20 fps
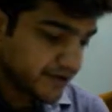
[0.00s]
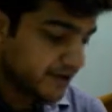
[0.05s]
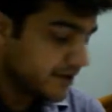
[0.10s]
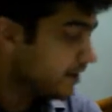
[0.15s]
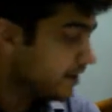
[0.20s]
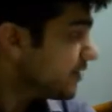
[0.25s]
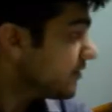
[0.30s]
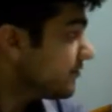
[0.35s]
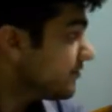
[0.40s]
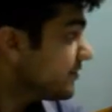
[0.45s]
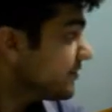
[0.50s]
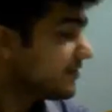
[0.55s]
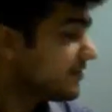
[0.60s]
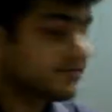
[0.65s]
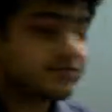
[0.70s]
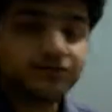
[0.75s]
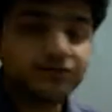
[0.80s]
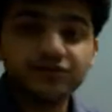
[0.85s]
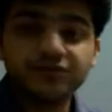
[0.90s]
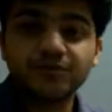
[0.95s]
anyways,
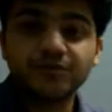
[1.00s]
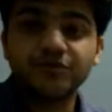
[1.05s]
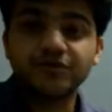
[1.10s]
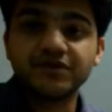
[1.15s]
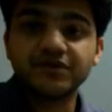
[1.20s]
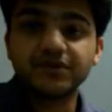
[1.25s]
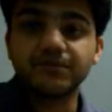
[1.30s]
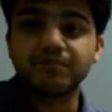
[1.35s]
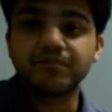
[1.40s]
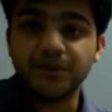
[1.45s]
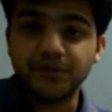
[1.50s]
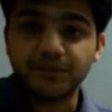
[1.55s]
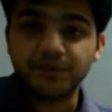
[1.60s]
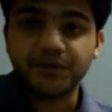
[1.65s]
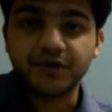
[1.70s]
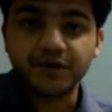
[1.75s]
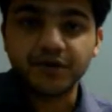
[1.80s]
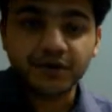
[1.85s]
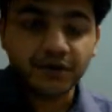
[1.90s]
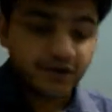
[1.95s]
this was about the
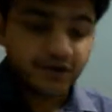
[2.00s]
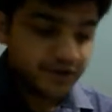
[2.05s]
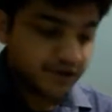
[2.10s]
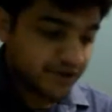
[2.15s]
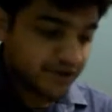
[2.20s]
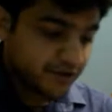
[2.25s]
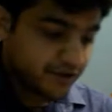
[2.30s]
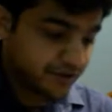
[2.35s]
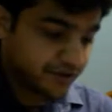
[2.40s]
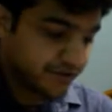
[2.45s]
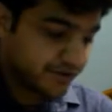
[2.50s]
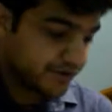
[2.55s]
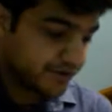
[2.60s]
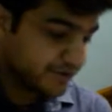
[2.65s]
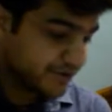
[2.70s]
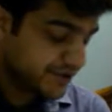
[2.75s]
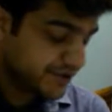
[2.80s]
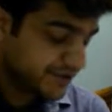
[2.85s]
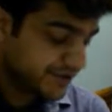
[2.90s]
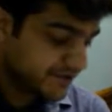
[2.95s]
paper. Now I will
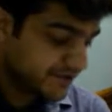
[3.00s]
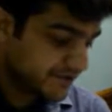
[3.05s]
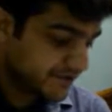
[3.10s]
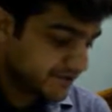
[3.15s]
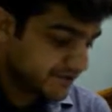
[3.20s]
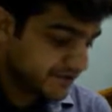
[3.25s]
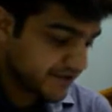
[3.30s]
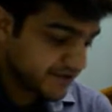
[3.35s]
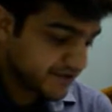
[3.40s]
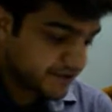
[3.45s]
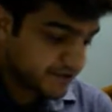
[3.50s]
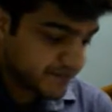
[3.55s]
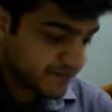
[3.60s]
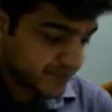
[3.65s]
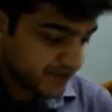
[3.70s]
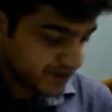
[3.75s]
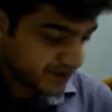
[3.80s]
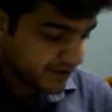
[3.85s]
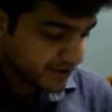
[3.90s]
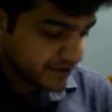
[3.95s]
be discussing
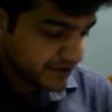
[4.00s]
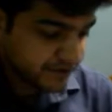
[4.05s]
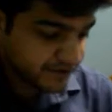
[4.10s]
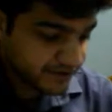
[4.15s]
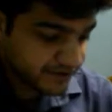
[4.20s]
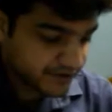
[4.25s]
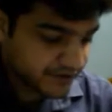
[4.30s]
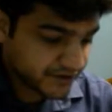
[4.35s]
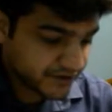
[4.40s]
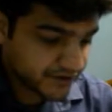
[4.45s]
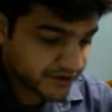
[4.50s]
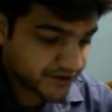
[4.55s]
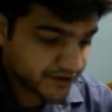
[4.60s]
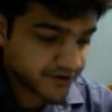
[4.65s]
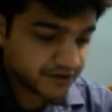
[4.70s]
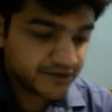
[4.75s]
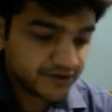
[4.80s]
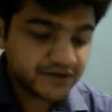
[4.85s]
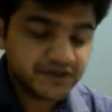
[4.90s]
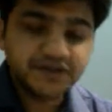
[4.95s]
the
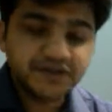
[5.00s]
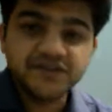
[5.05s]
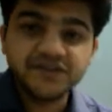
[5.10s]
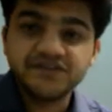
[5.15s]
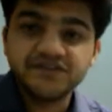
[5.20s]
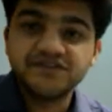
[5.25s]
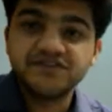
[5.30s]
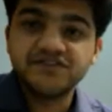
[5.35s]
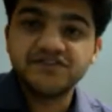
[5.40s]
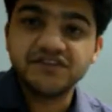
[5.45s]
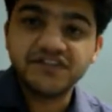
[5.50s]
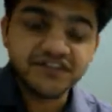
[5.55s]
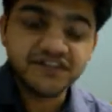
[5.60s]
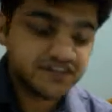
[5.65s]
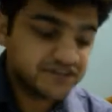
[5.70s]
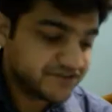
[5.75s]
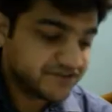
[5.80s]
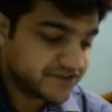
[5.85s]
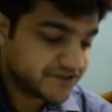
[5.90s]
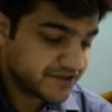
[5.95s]
ECG
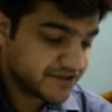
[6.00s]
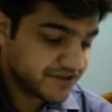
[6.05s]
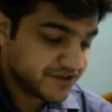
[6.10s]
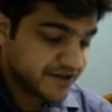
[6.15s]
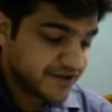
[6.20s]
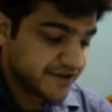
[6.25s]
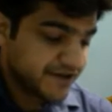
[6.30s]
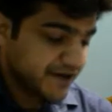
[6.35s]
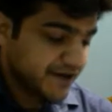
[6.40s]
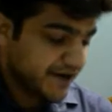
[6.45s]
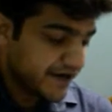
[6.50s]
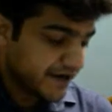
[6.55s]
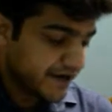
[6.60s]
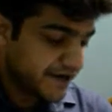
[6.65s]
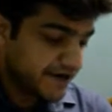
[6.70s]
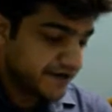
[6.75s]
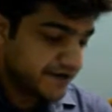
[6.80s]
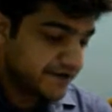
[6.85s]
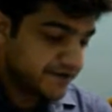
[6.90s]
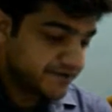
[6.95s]
leads. I
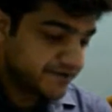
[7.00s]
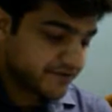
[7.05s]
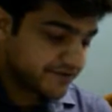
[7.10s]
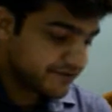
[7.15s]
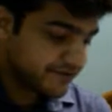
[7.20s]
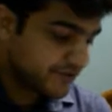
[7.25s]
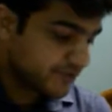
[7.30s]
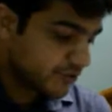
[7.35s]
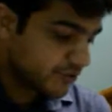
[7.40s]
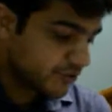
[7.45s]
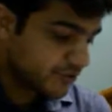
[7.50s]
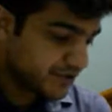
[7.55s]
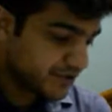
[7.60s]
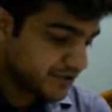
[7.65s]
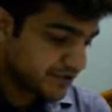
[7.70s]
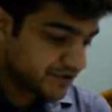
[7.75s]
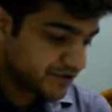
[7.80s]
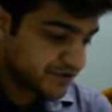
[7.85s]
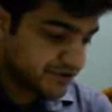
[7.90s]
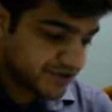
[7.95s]
had discussed about
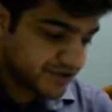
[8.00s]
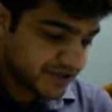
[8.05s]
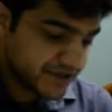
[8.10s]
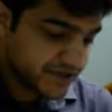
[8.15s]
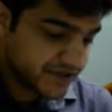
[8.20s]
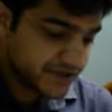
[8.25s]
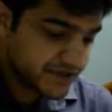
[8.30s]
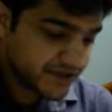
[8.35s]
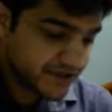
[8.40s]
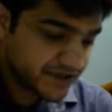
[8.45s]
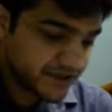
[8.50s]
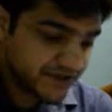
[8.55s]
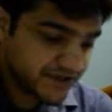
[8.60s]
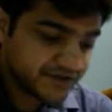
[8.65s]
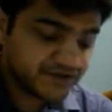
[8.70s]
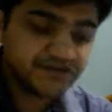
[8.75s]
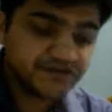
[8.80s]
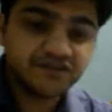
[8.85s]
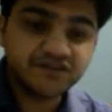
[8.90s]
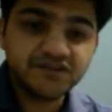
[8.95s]
3
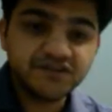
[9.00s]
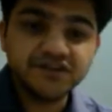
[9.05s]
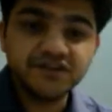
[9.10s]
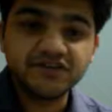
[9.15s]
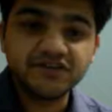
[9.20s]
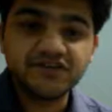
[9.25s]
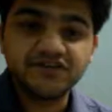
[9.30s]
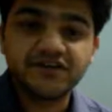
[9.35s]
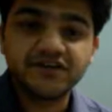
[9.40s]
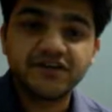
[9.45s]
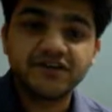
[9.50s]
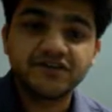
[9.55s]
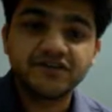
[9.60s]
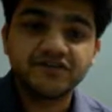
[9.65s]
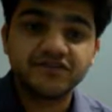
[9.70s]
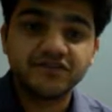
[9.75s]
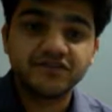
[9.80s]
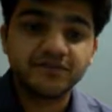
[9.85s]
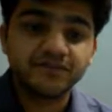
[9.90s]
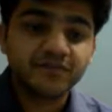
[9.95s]
ECG leads, that is
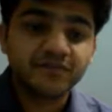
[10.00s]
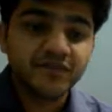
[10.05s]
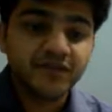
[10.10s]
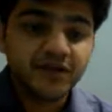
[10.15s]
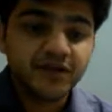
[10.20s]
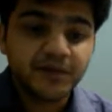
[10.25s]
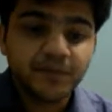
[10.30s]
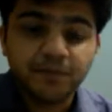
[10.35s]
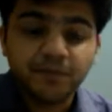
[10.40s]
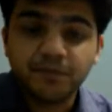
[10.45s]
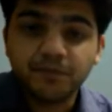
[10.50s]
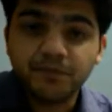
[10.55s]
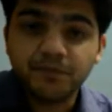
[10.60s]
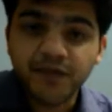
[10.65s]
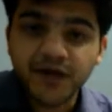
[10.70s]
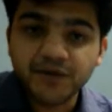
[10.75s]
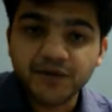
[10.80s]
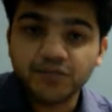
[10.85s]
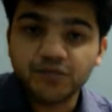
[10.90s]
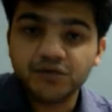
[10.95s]
the
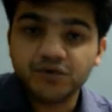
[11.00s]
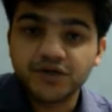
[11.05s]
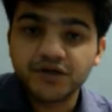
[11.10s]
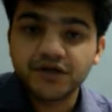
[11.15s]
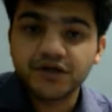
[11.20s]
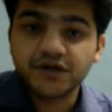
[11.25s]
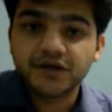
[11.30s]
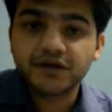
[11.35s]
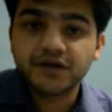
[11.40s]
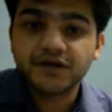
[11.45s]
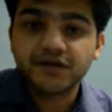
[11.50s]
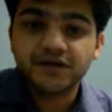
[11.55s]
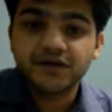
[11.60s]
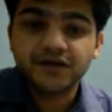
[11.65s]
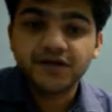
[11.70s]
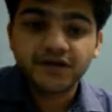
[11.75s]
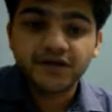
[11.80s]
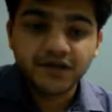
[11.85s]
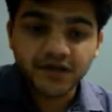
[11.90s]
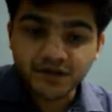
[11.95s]
bipolar
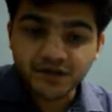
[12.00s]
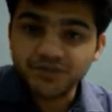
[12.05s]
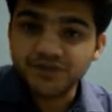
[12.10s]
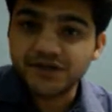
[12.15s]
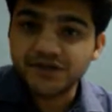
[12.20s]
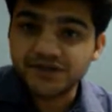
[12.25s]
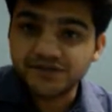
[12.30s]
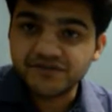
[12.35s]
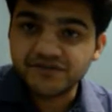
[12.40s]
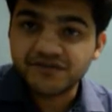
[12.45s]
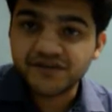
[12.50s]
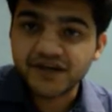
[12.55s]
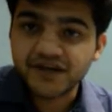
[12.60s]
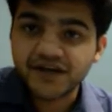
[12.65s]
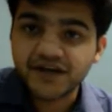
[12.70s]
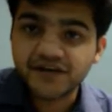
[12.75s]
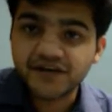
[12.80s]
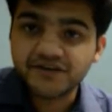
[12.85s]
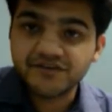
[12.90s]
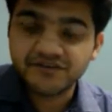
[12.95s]
limb leads. I
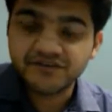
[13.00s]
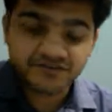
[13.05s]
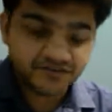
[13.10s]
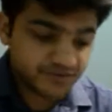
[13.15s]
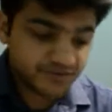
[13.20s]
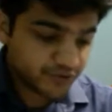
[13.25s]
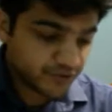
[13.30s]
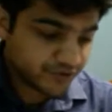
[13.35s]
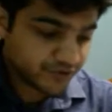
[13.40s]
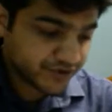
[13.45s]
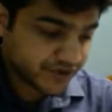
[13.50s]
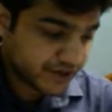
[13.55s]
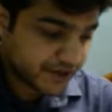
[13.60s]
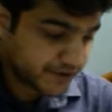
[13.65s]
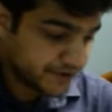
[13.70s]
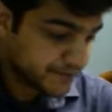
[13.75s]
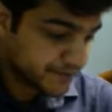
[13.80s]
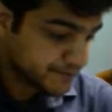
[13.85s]
had discussed about that,